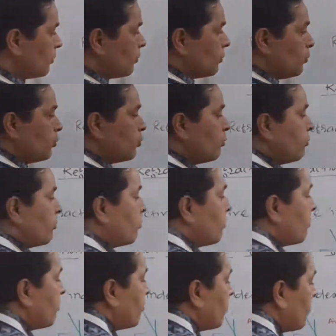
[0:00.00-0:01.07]

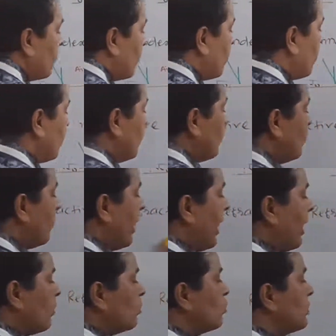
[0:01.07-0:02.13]
you
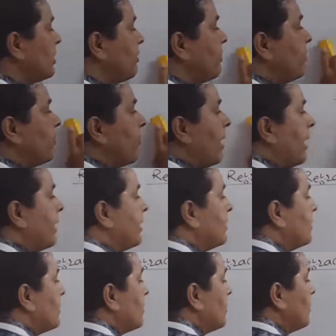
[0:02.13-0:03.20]
have to keep in
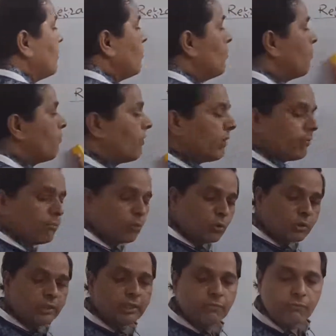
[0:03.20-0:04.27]
mind, one
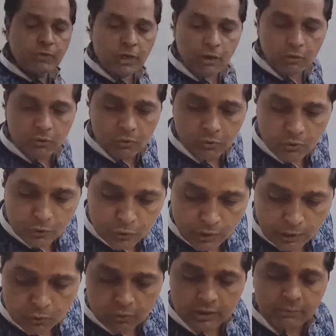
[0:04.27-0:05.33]
more thing you
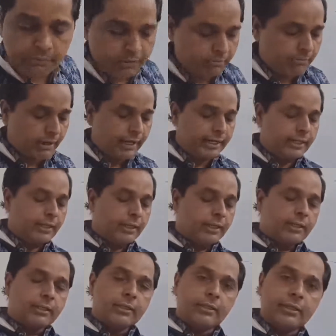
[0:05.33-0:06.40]
have to keep in mind,
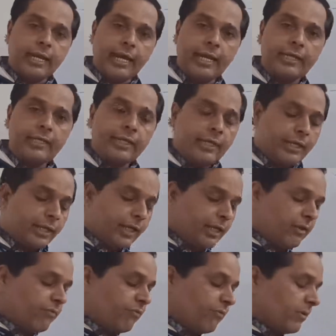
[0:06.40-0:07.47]
that
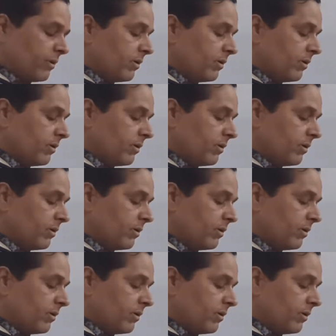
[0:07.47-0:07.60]
if